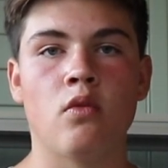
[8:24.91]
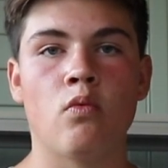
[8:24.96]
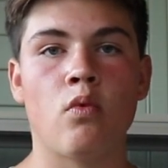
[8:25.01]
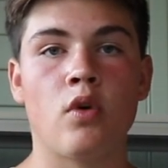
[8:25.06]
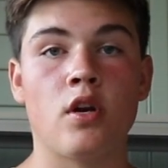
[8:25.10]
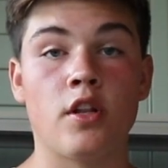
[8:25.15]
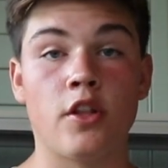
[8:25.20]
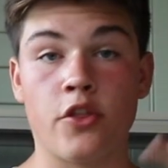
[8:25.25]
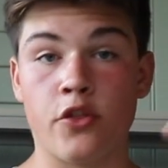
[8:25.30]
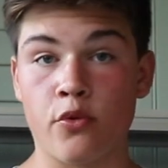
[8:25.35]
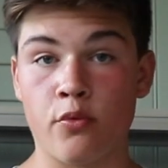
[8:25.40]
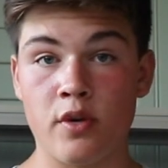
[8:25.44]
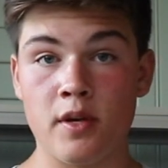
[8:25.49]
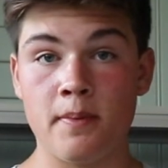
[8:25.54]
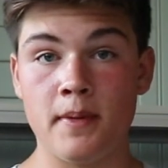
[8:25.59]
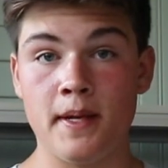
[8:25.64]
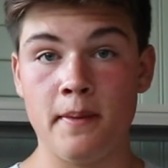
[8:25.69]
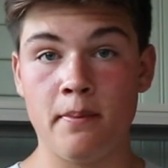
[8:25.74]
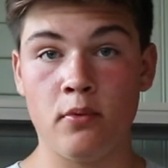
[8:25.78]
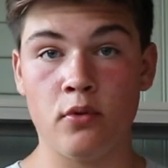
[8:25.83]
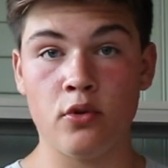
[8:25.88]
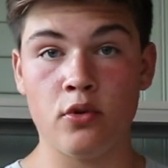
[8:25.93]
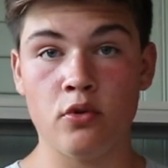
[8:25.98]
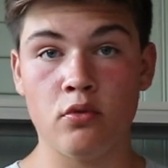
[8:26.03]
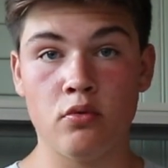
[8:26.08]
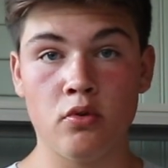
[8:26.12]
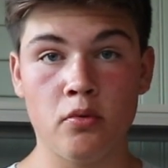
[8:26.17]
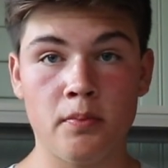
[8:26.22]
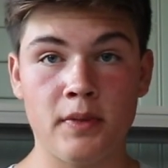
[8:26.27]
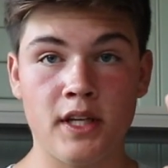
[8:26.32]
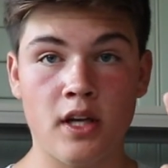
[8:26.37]
one of 3 people
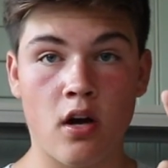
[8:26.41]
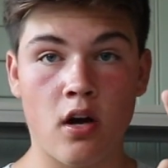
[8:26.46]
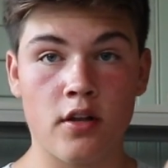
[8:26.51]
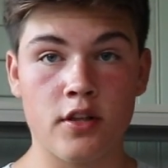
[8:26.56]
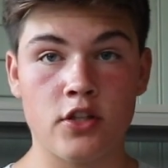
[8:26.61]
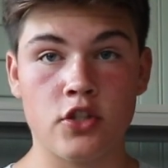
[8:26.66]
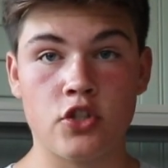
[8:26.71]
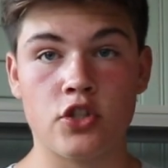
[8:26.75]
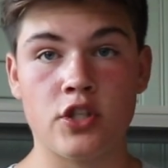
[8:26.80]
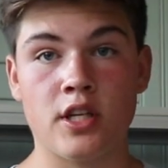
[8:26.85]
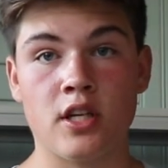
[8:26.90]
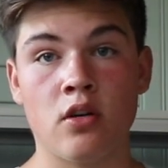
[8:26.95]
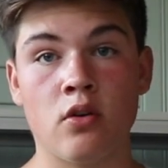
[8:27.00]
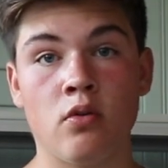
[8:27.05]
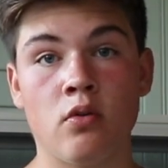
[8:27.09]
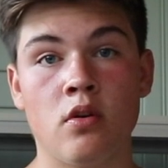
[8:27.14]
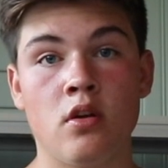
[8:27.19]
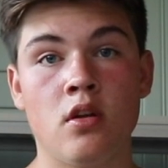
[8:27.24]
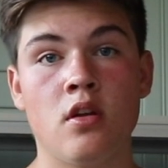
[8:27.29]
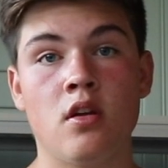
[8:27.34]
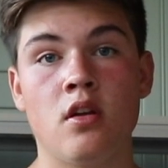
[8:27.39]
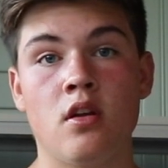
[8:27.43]
who will be on this channel.